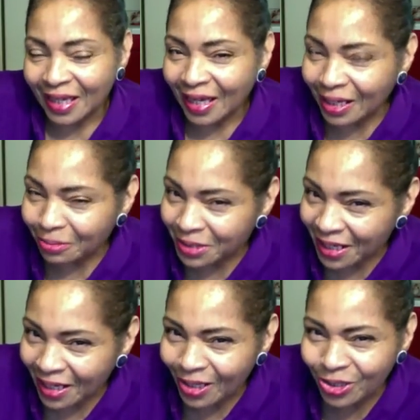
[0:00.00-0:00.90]
And I'm
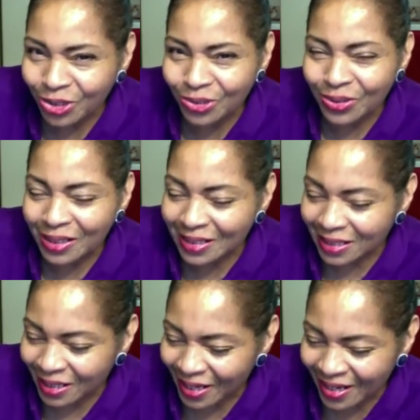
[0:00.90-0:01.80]
telling you, his
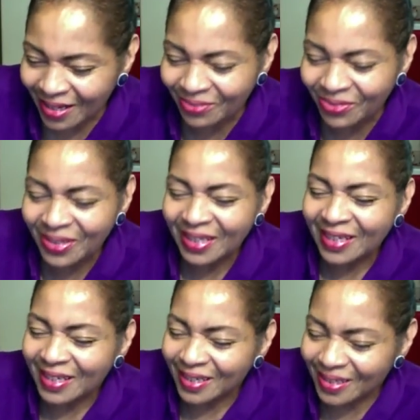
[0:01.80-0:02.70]
love
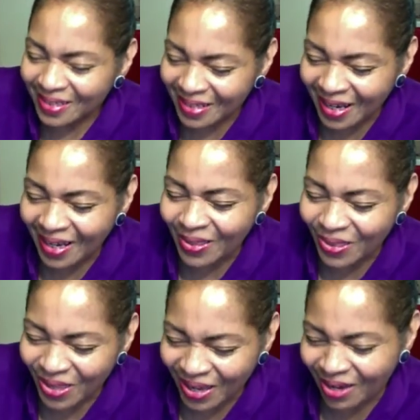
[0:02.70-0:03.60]
is not
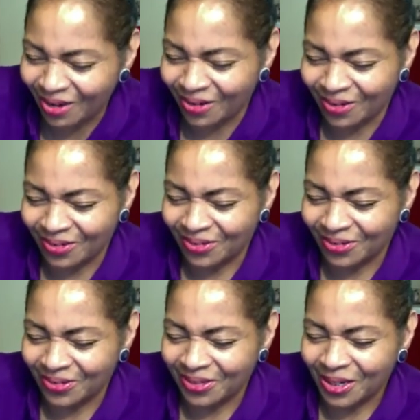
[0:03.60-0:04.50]
there
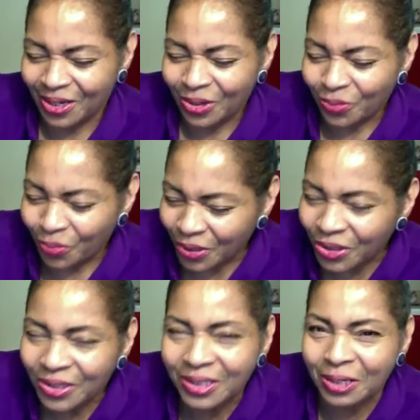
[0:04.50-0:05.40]
with
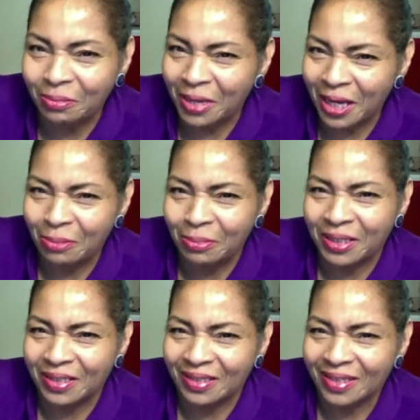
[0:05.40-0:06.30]
his
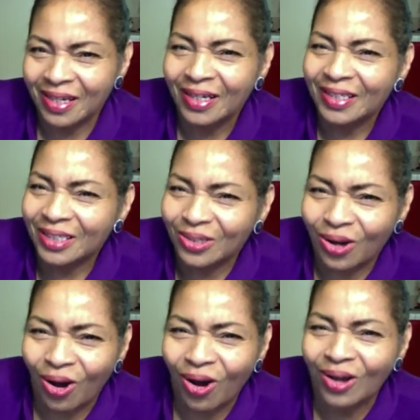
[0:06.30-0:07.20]
commandments to mm.
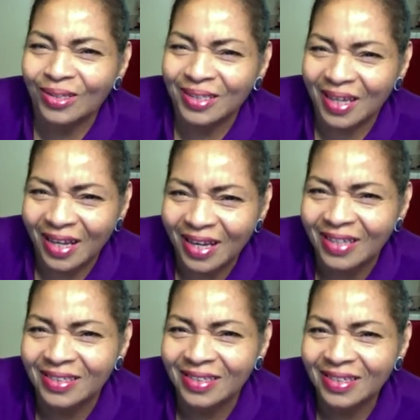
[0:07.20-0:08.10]
cause
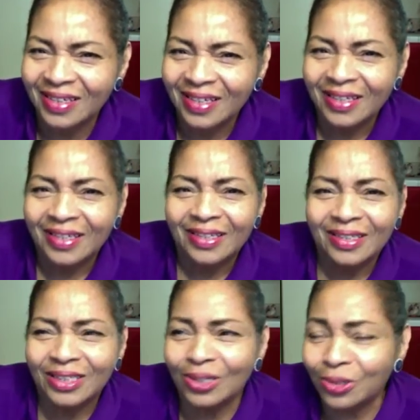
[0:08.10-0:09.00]
us
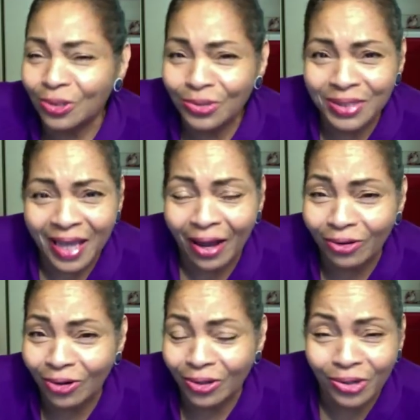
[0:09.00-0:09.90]
to lose out
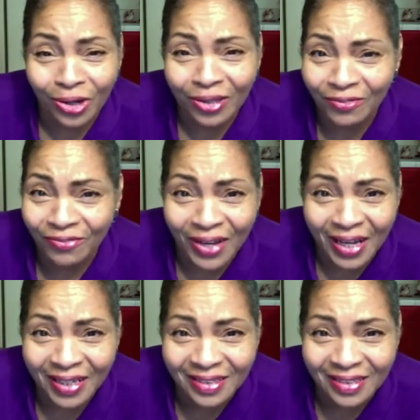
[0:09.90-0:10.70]
on all the fun.